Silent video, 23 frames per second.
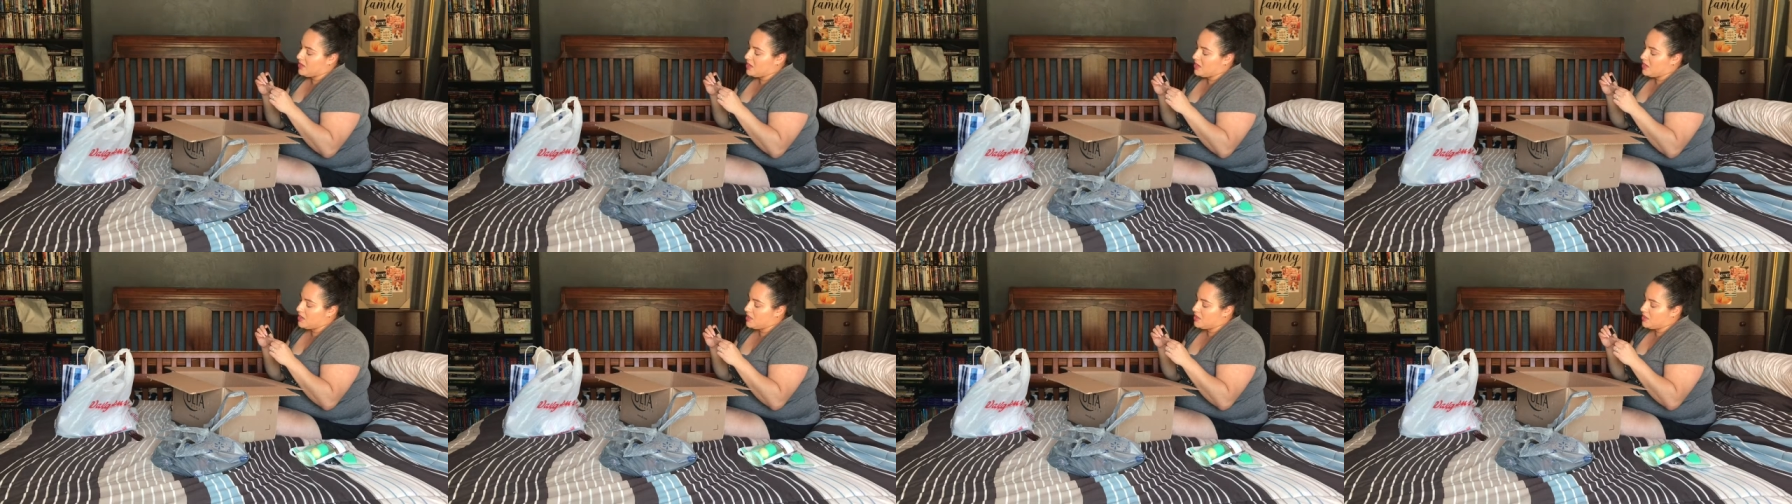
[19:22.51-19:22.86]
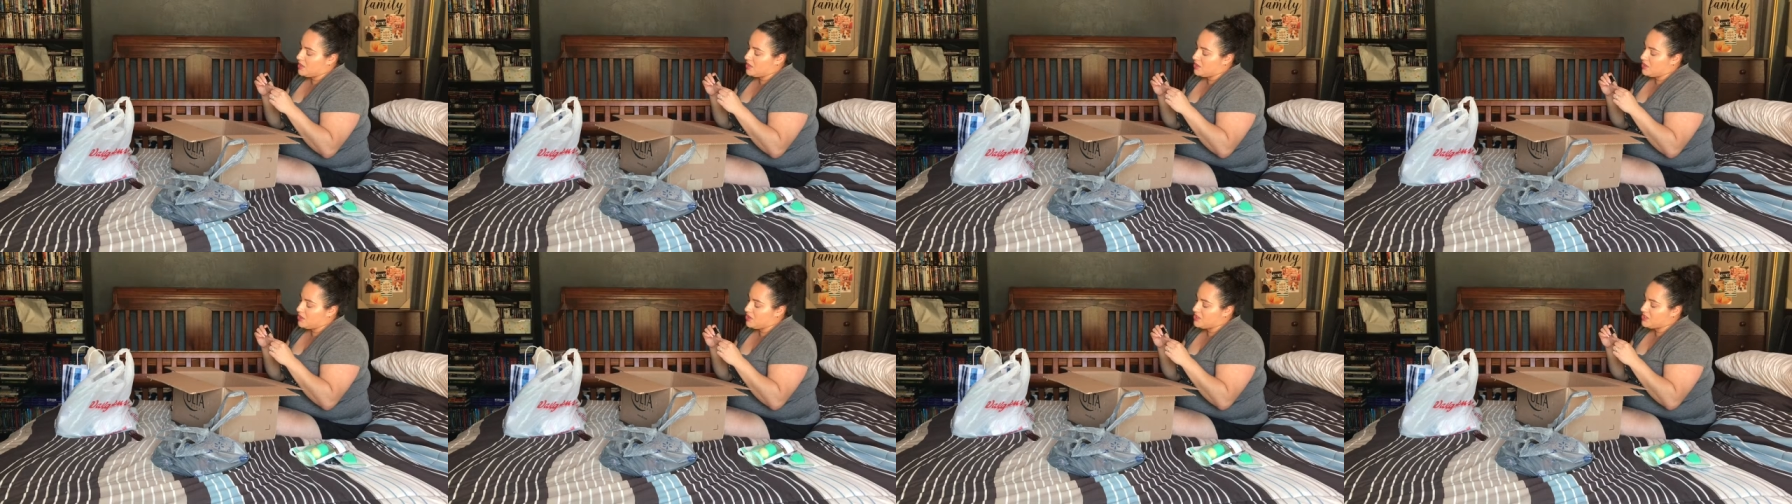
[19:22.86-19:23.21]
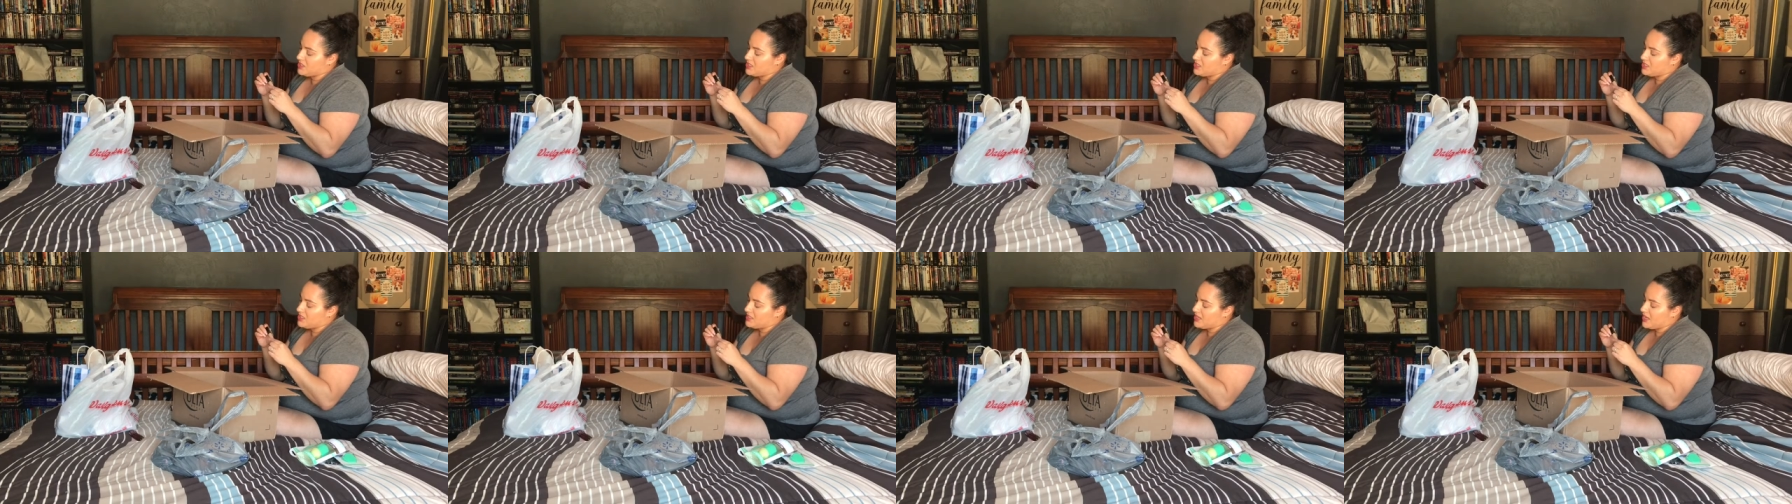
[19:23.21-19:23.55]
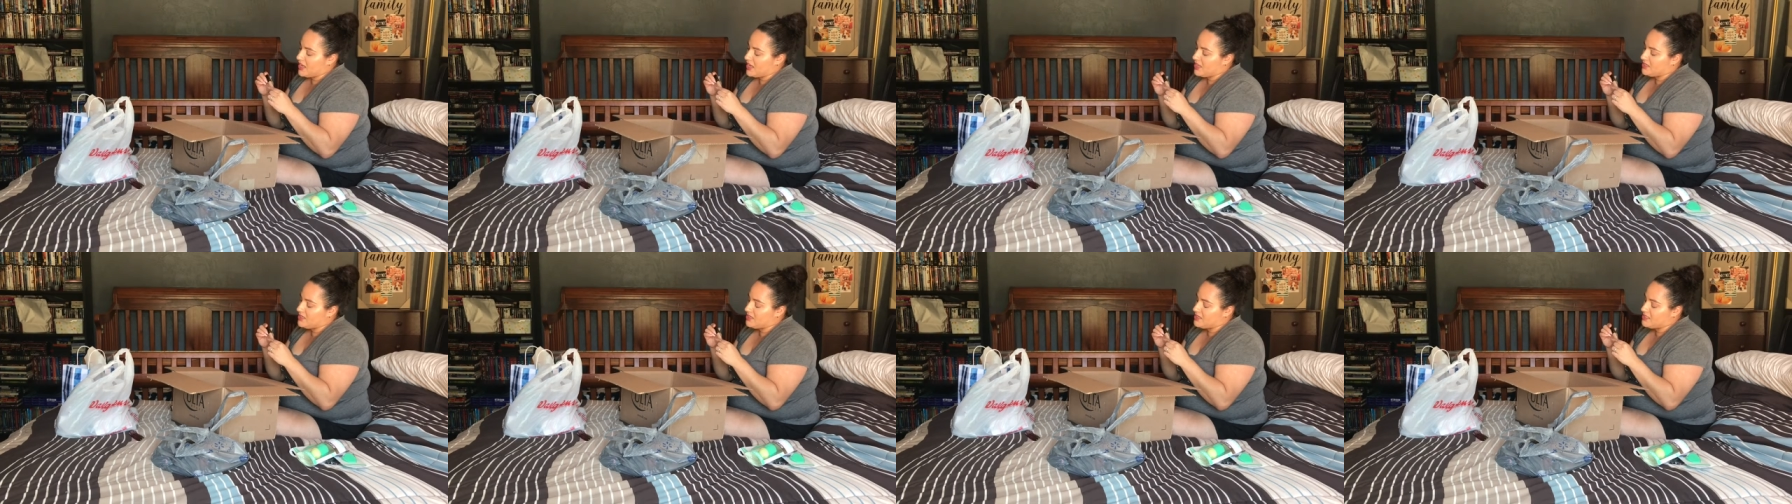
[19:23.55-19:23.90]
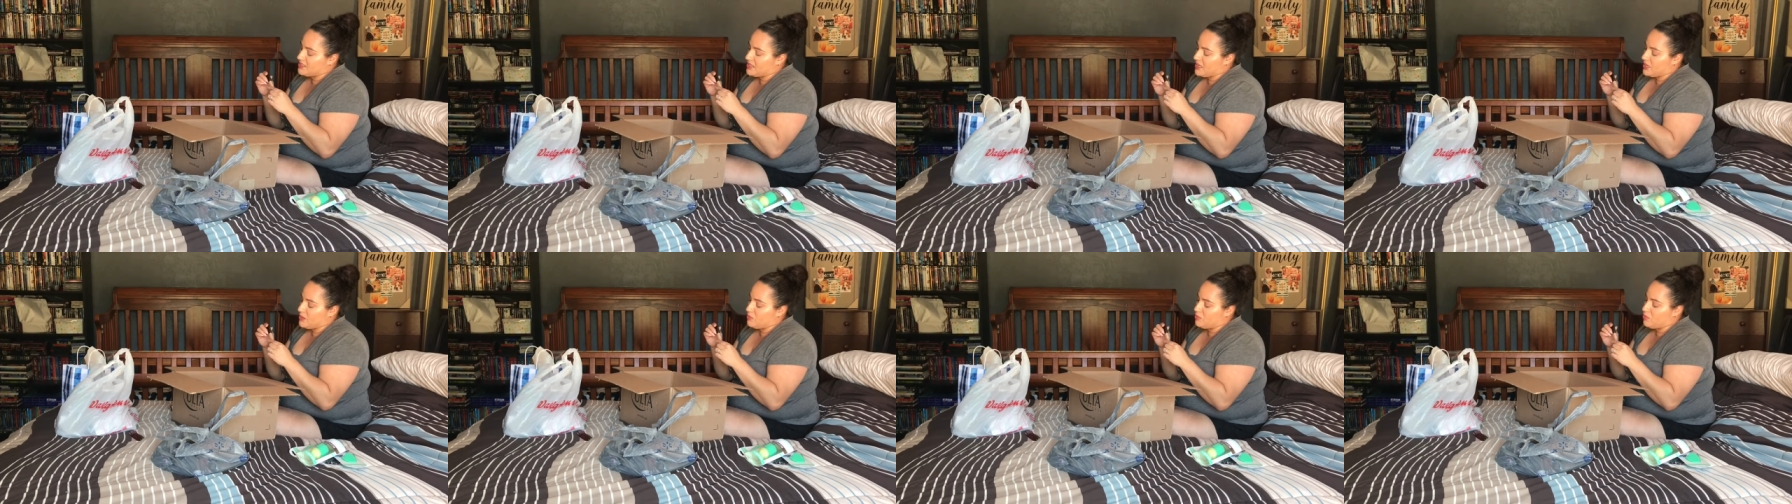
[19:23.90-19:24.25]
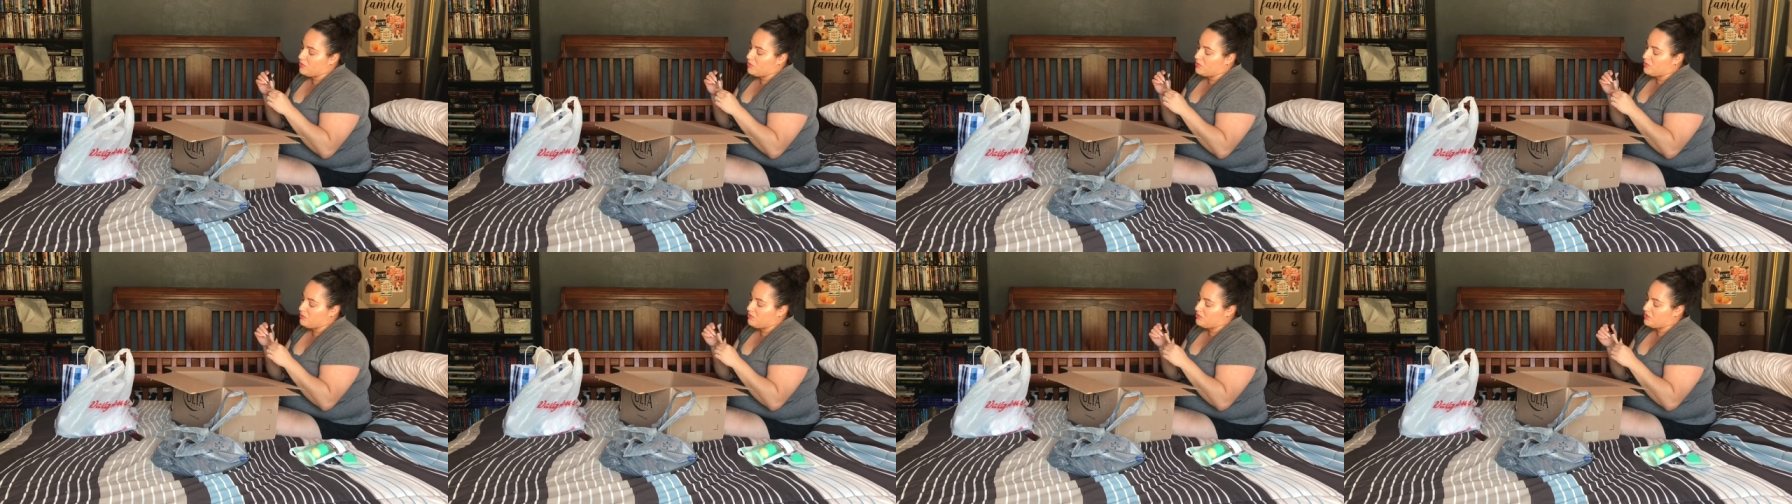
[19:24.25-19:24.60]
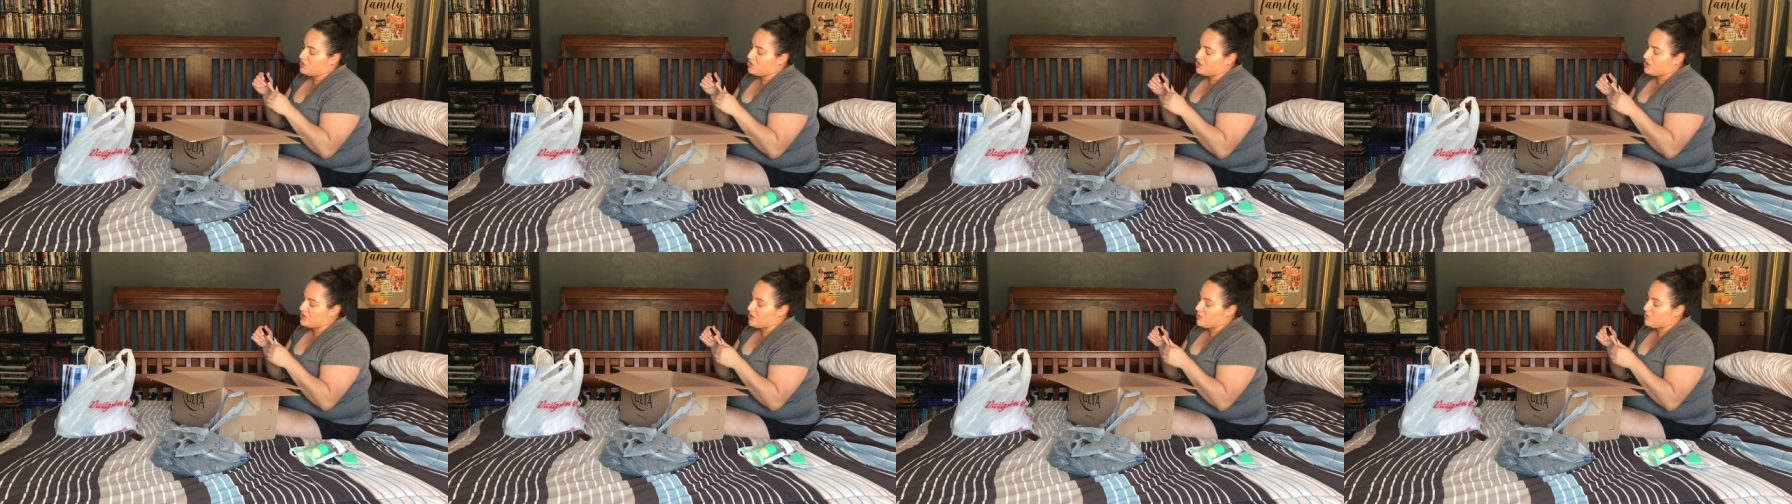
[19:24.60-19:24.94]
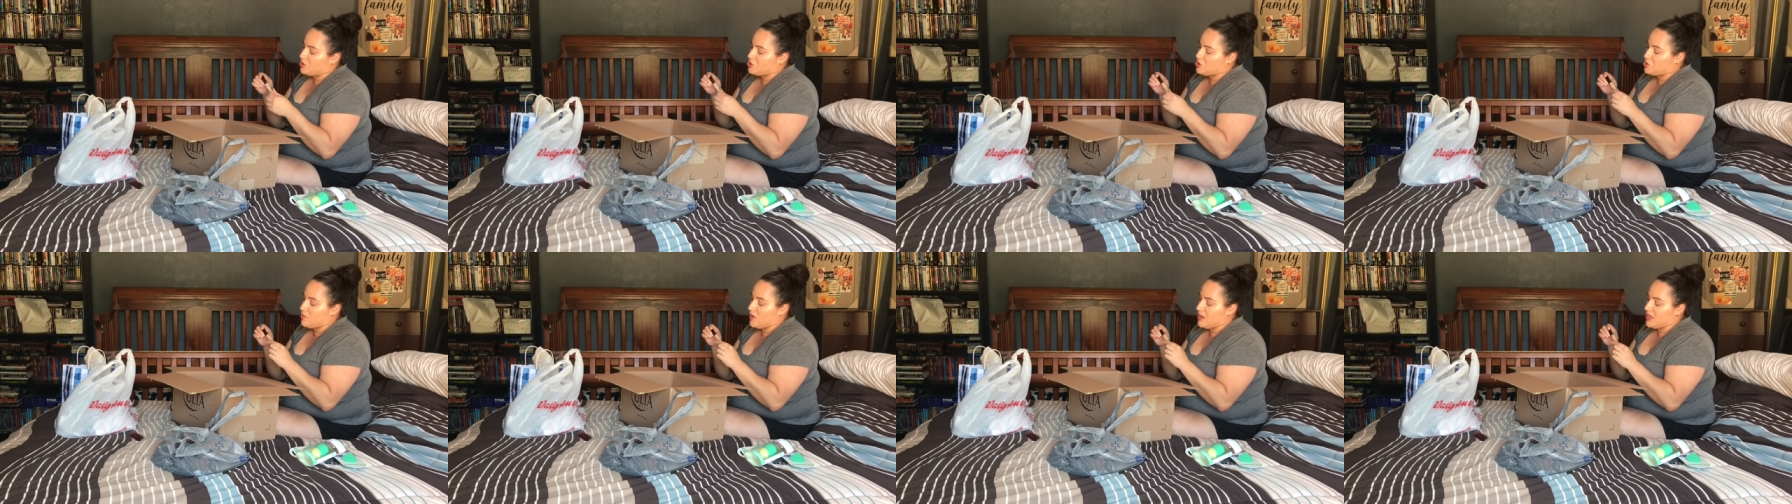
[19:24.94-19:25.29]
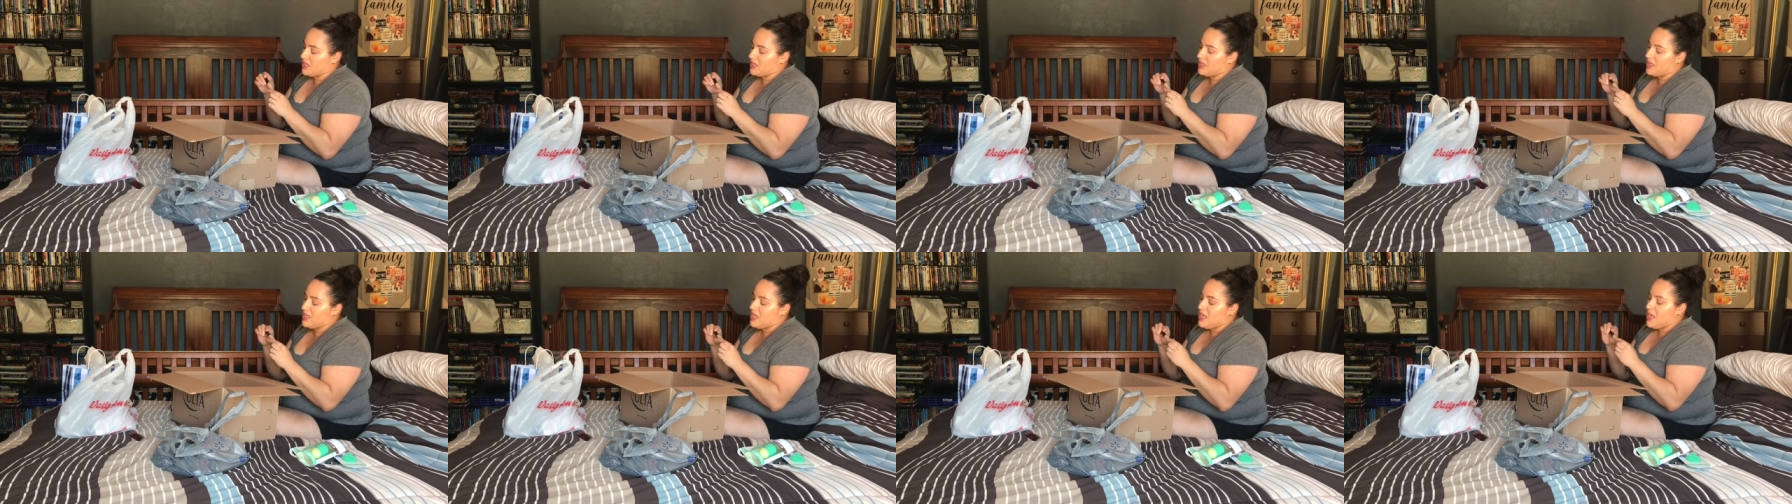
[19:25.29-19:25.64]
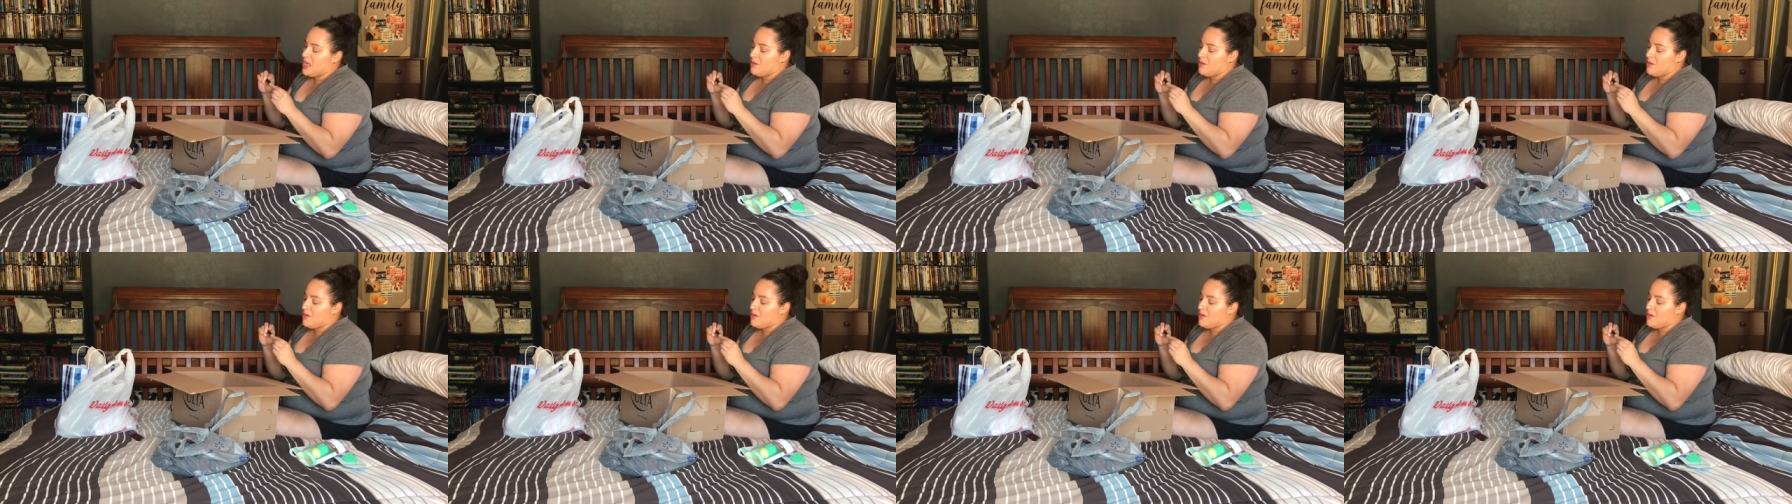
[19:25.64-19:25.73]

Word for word: color Sand Sable, which is number 20,